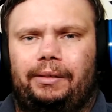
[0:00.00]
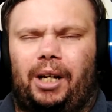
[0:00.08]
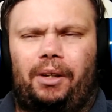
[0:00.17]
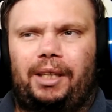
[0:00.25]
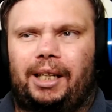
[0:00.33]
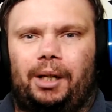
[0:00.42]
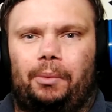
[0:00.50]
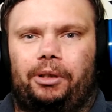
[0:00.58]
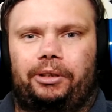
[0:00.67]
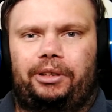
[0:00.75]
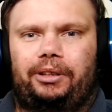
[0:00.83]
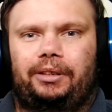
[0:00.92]
I don't think he
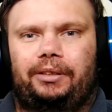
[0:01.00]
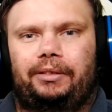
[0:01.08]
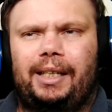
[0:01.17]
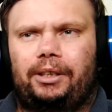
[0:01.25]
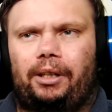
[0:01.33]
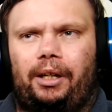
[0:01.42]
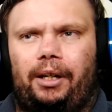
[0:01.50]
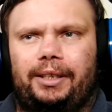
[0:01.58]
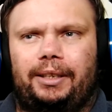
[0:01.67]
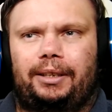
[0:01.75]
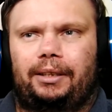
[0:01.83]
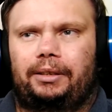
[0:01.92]
was. I think
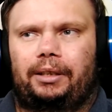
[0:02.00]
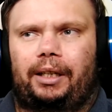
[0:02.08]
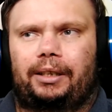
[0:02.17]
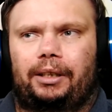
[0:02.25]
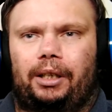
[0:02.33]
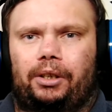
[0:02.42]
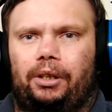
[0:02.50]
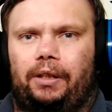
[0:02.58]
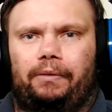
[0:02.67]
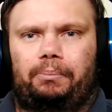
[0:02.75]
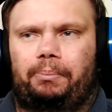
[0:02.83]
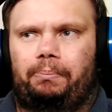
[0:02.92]
Dionysus is like the
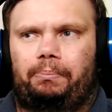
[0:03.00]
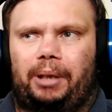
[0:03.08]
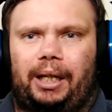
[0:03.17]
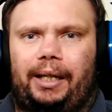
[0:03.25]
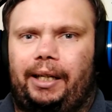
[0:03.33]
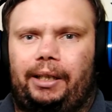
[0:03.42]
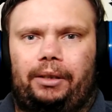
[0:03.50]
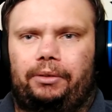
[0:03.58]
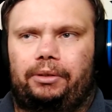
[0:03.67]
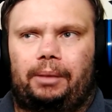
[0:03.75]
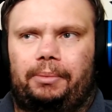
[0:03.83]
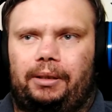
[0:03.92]
god of partying
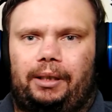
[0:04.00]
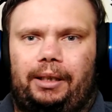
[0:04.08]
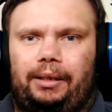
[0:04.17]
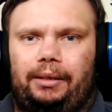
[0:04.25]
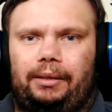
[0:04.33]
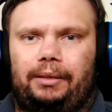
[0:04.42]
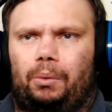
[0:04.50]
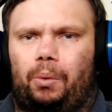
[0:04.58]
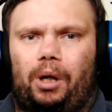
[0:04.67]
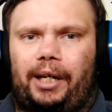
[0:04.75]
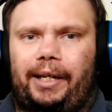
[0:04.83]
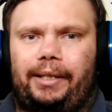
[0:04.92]
or something like that, or
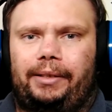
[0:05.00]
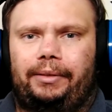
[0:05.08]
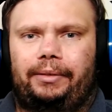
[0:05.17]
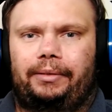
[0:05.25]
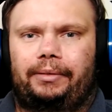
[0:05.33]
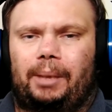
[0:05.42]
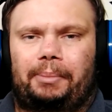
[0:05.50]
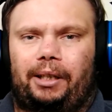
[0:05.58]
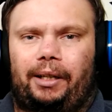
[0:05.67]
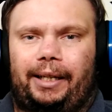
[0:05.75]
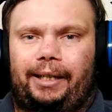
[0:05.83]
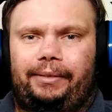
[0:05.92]
wine, or
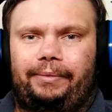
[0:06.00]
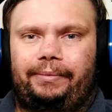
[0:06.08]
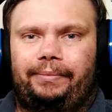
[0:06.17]
something like that.